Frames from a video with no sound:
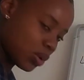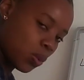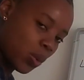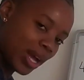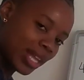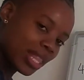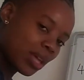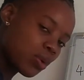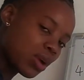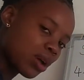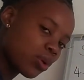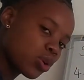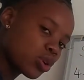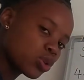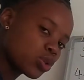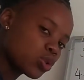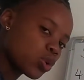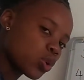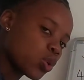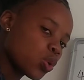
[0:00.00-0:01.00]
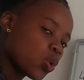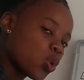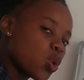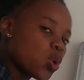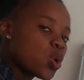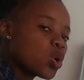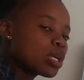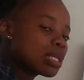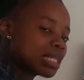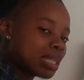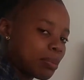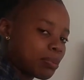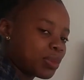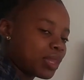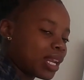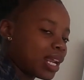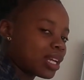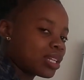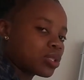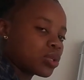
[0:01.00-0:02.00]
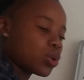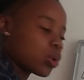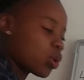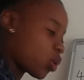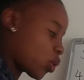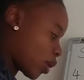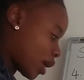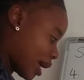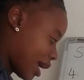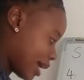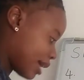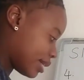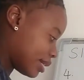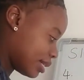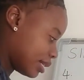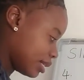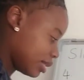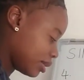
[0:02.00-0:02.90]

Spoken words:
whether we are going to subtract or add.